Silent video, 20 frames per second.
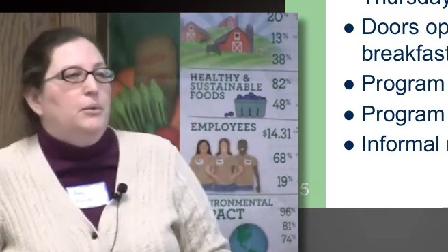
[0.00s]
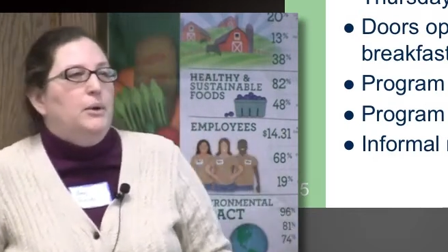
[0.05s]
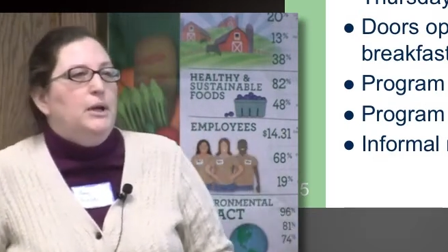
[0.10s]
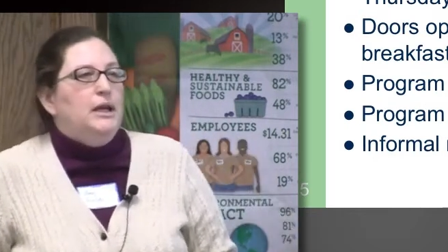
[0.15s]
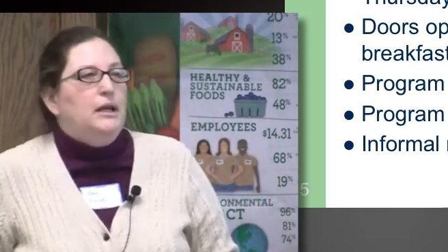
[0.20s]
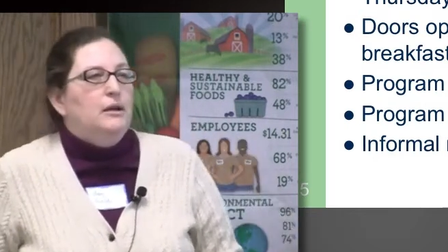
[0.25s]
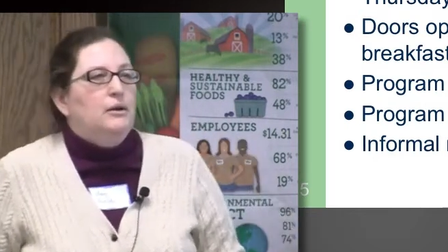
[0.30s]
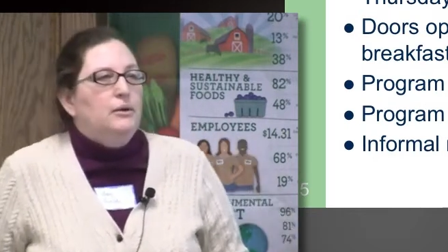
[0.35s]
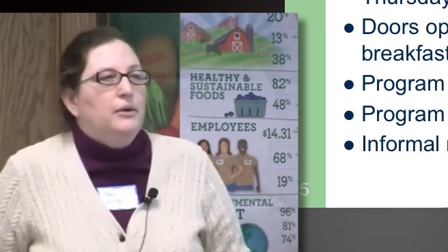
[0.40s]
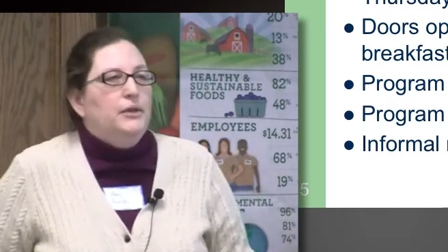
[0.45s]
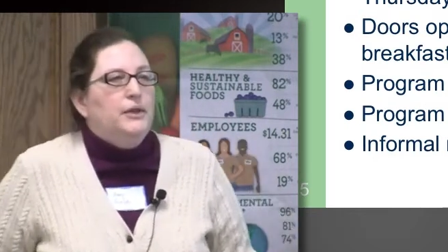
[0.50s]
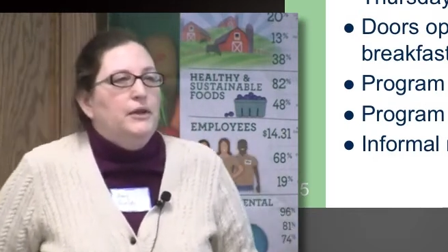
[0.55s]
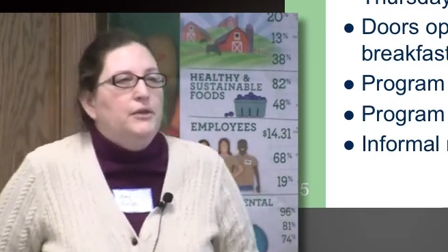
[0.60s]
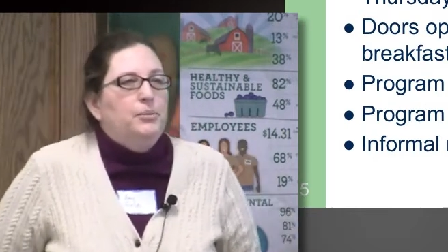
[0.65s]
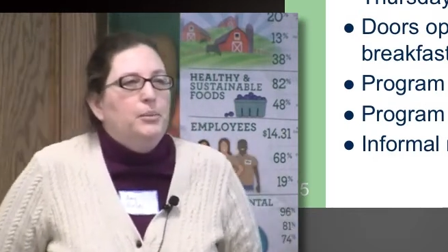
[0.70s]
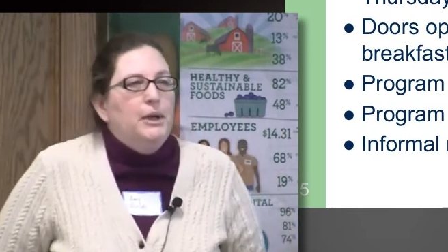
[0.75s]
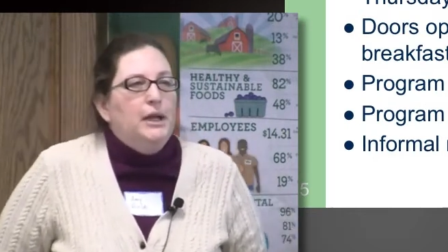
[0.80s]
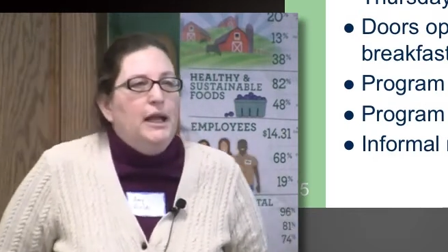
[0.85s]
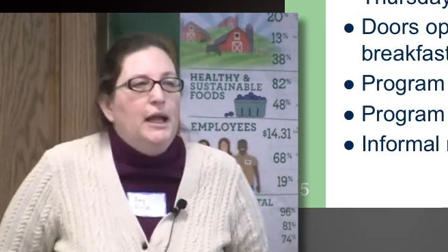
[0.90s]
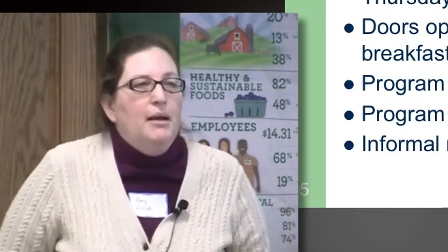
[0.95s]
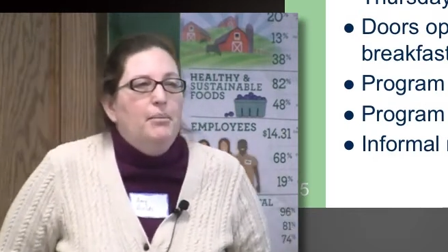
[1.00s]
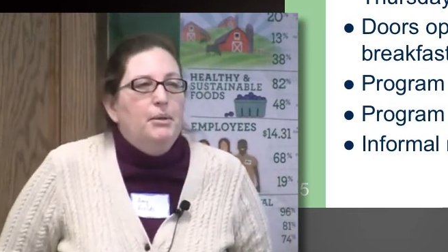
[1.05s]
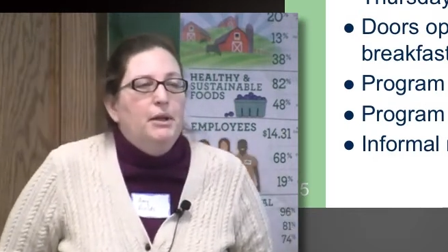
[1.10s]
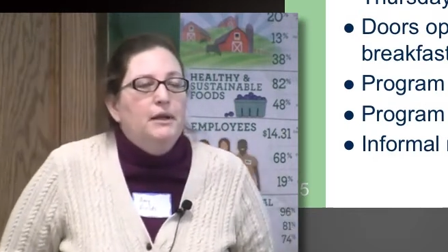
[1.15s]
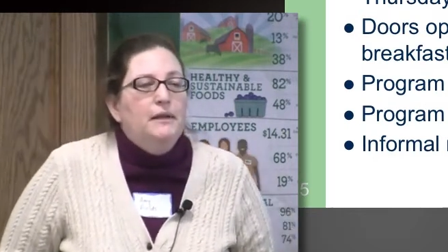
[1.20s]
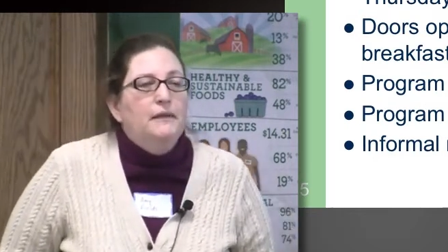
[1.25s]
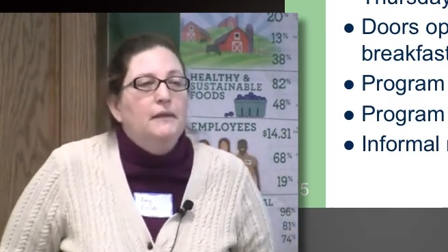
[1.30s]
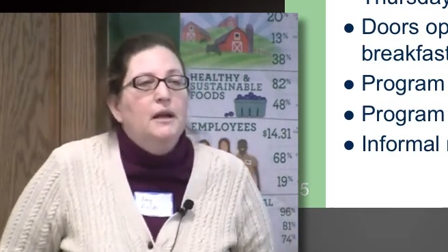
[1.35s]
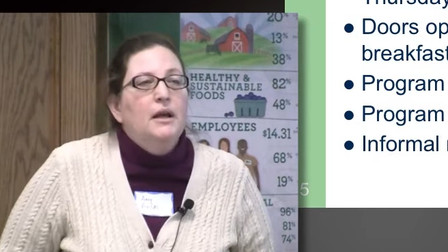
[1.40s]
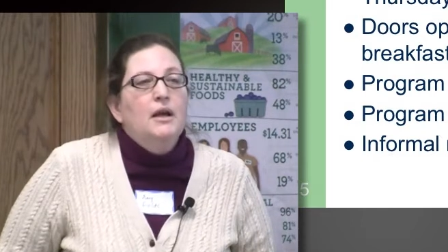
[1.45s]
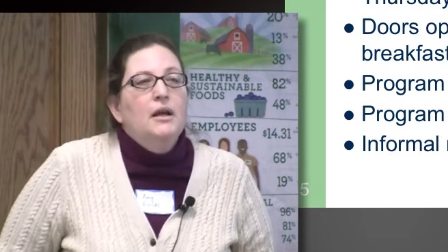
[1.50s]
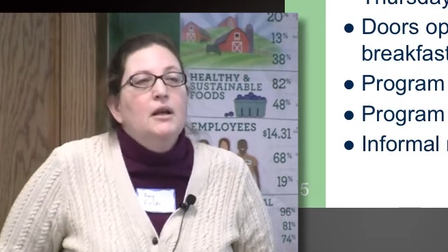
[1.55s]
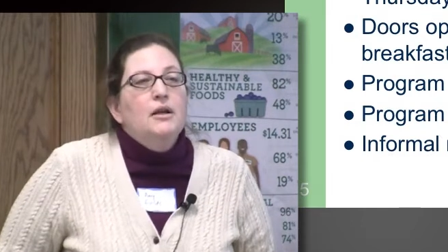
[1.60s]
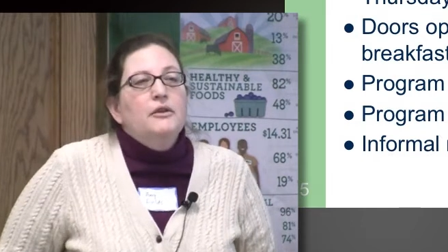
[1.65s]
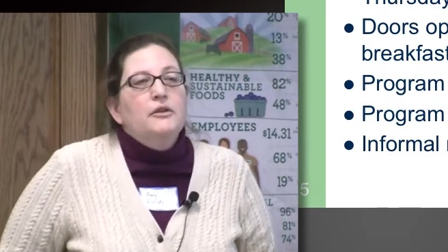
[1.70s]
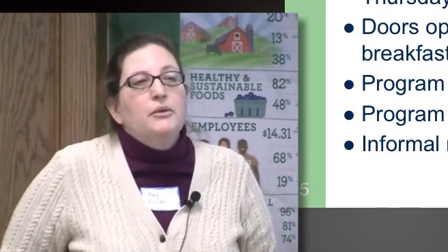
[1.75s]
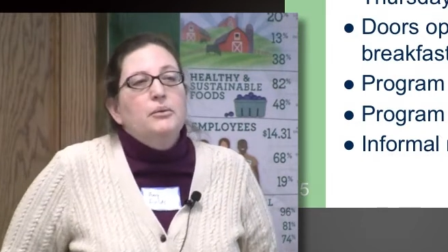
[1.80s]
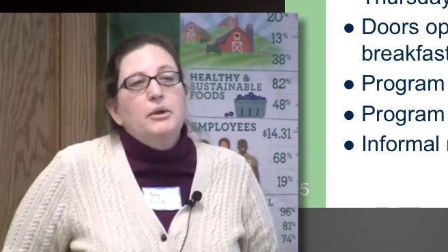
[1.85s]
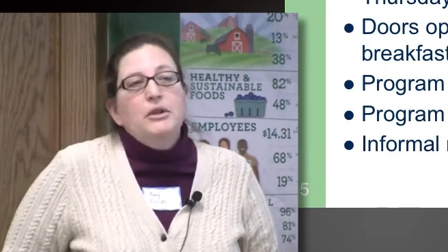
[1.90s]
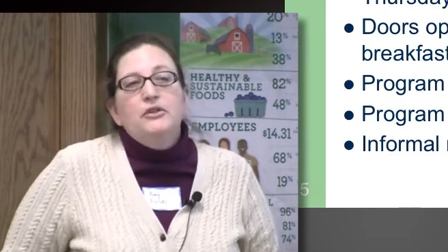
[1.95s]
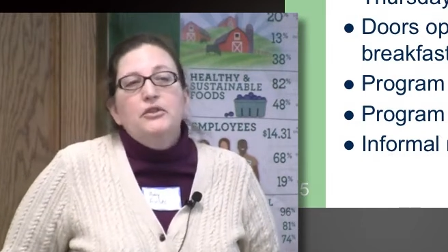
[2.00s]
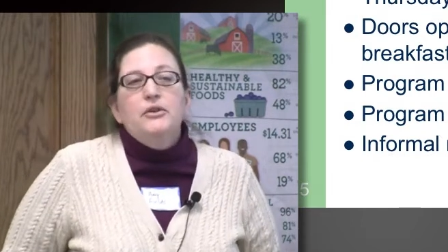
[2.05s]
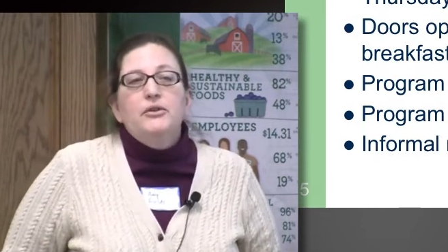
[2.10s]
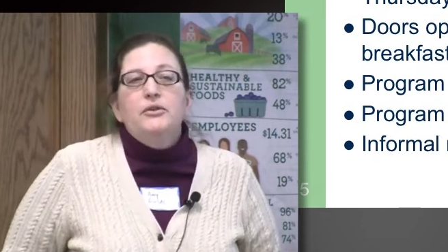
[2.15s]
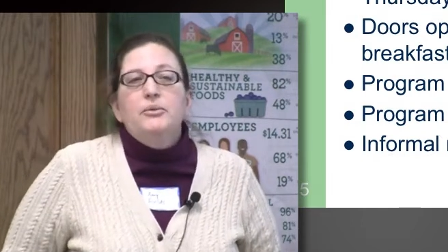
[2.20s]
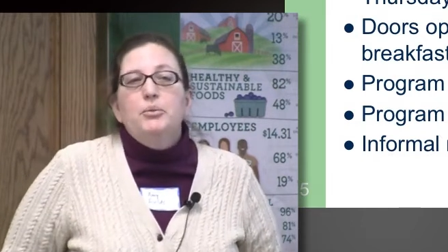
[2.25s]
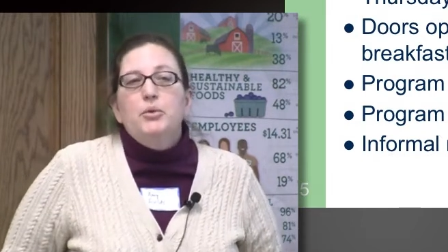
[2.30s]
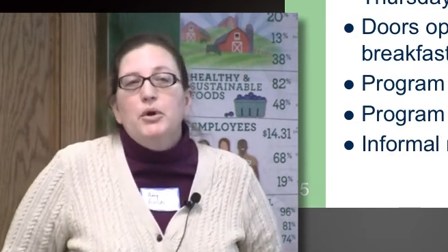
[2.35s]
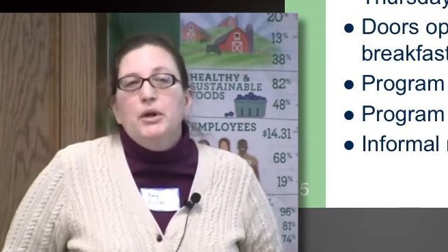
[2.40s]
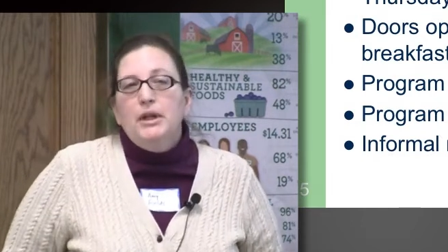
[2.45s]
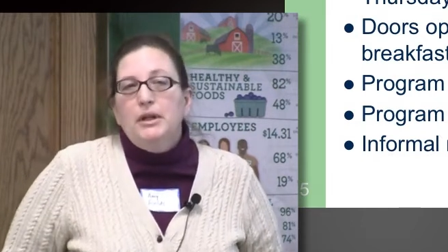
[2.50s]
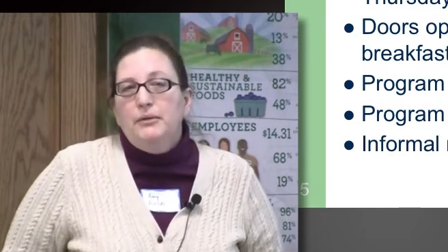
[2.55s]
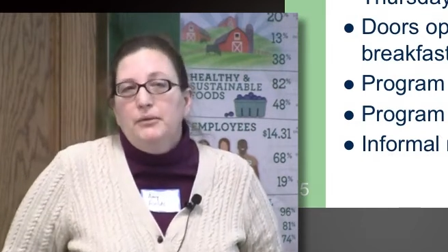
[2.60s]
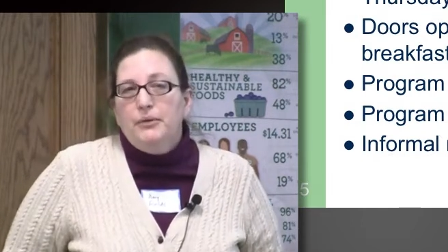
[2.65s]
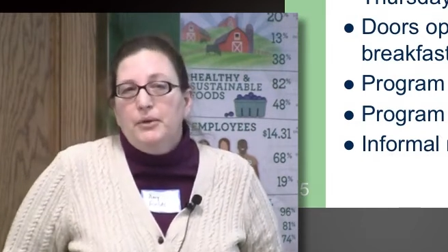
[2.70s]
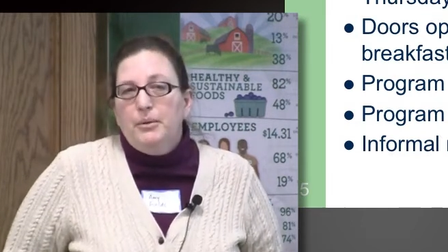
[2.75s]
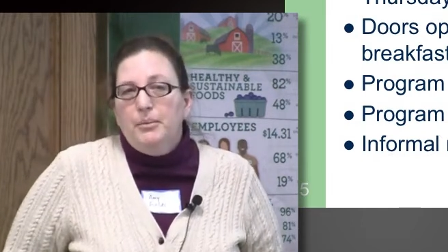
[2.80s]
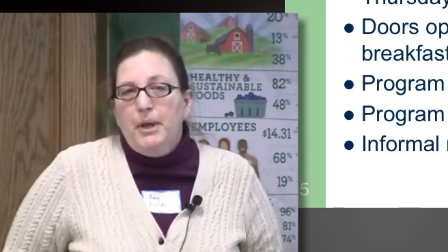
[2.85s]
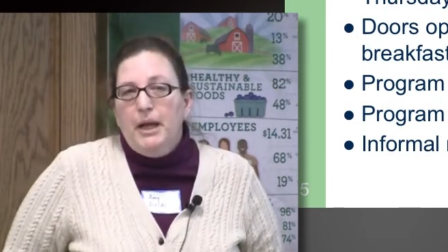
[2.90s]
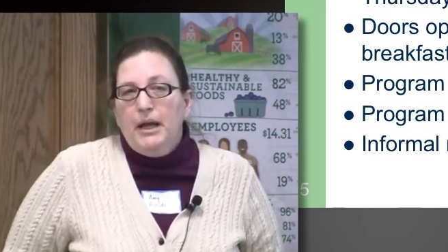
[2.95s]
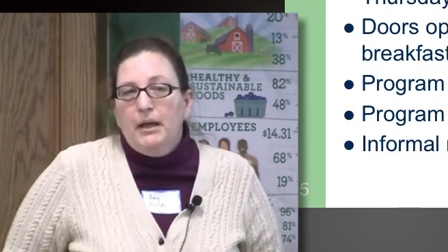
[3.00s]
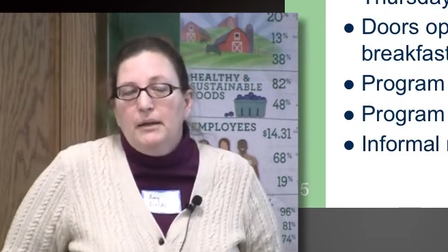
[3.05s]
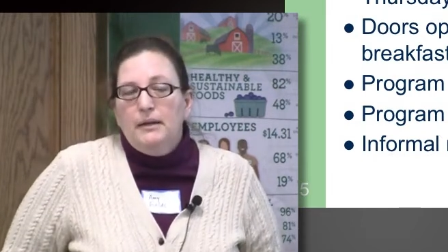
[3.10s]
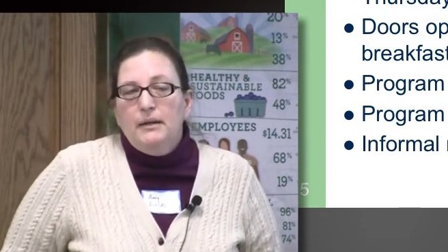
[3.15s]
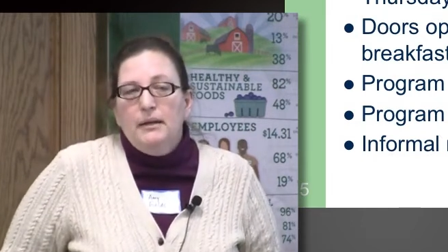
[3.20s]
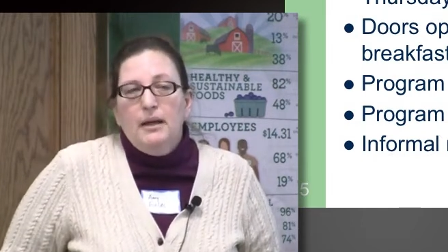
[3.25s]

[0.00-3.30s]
week in Northeast Minneapolis, so we chose a morning format.